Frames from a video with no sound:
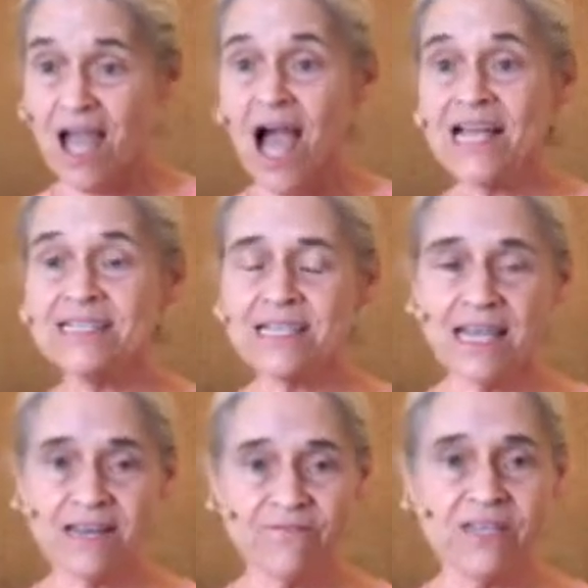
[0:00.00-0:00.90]

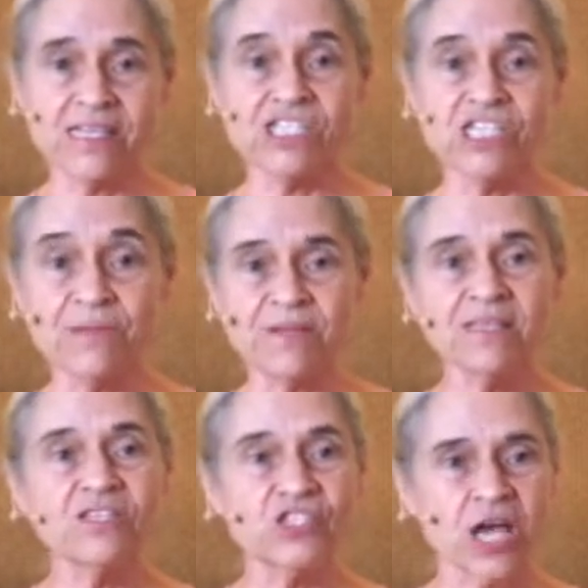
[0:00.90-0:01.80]
isolated village deep in
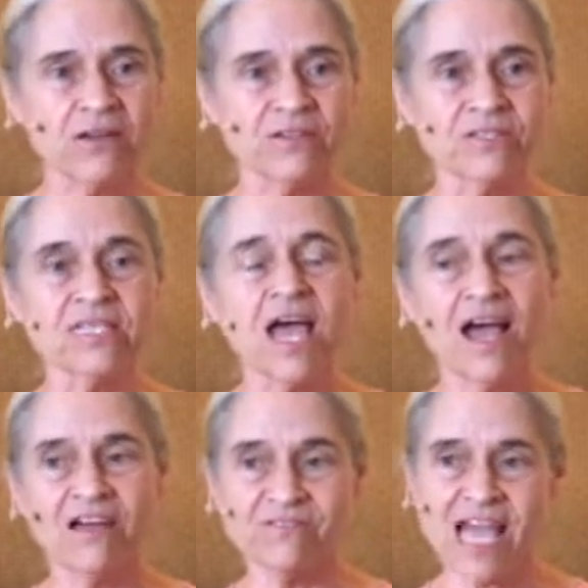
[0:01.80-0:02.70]
the jungles
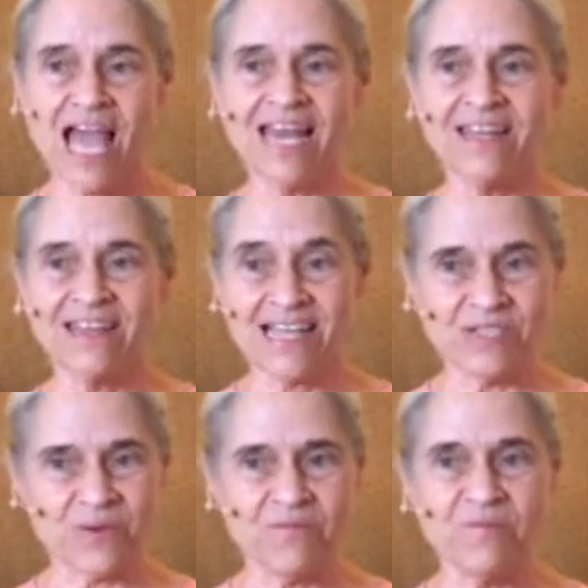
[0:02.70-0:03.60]
of Thailand, and that's
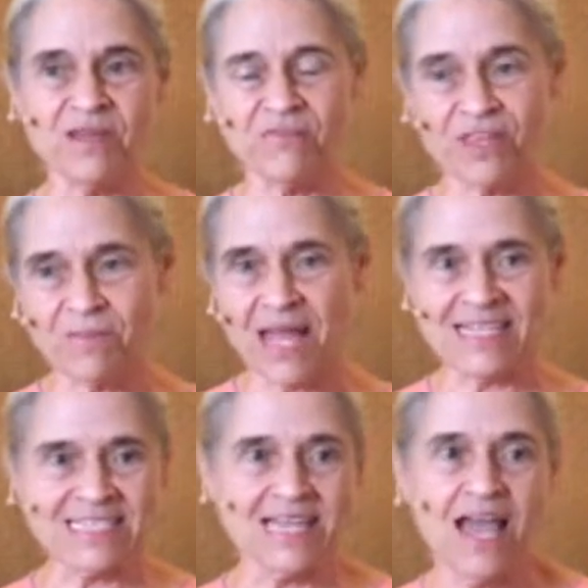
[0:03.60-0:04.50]
where I've been for the
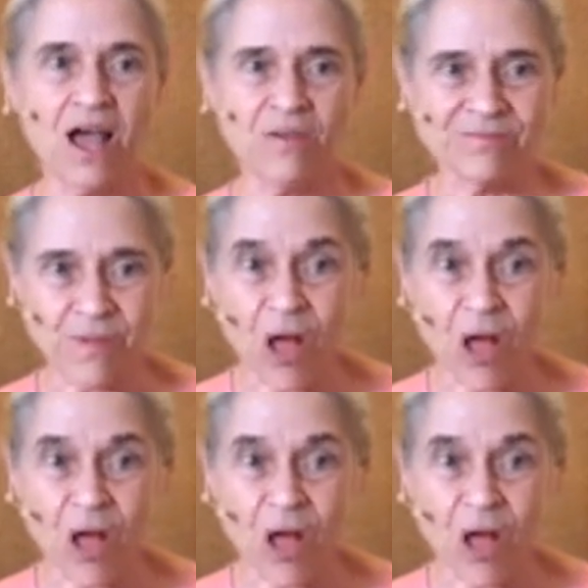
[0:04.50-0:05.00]
past um,